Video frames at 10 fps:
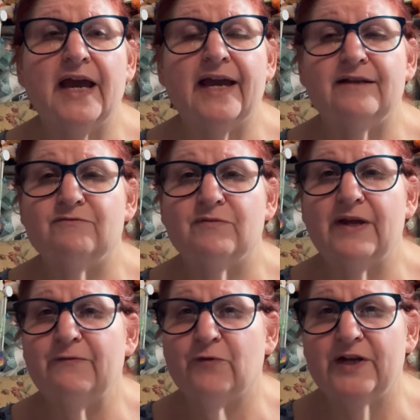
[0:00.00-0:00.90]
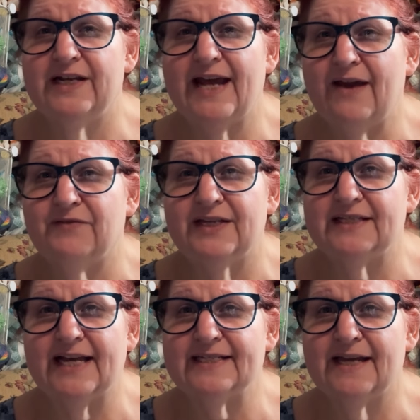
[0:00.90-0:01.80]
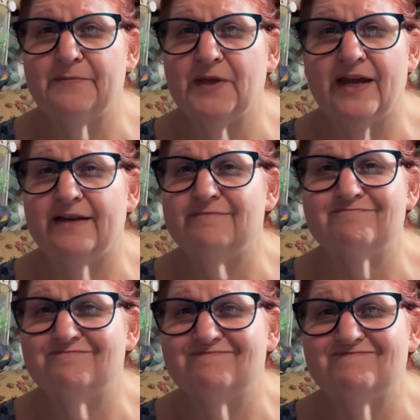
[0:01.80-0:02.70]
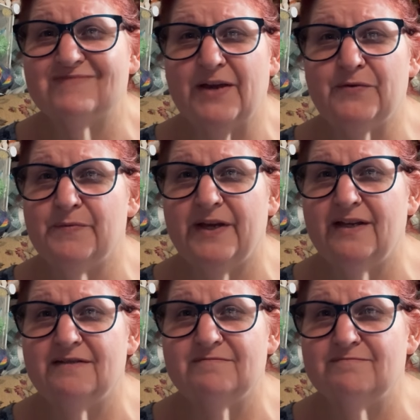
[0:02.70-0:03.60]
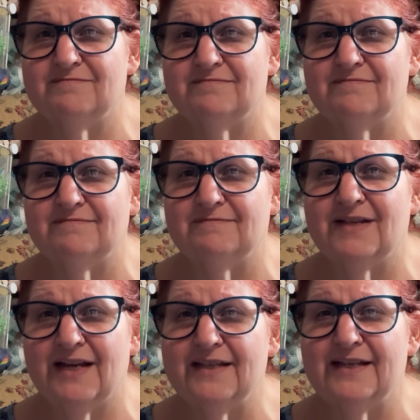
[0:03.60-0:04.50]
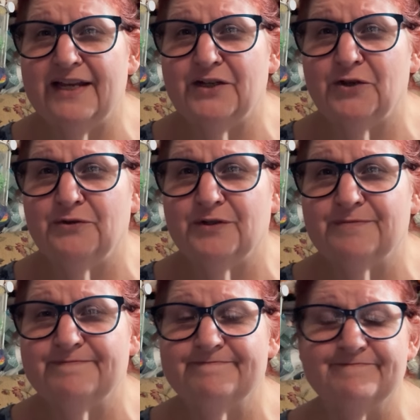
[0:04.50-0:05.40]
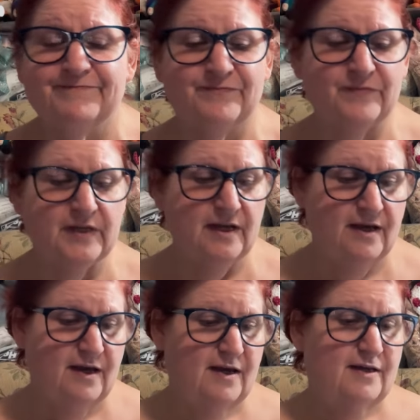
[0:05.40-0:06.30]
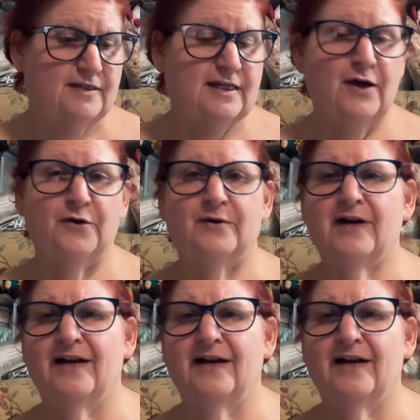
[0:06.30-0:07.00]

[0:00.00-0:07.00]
and if we didn't have the exact same thing, they would be issues. So,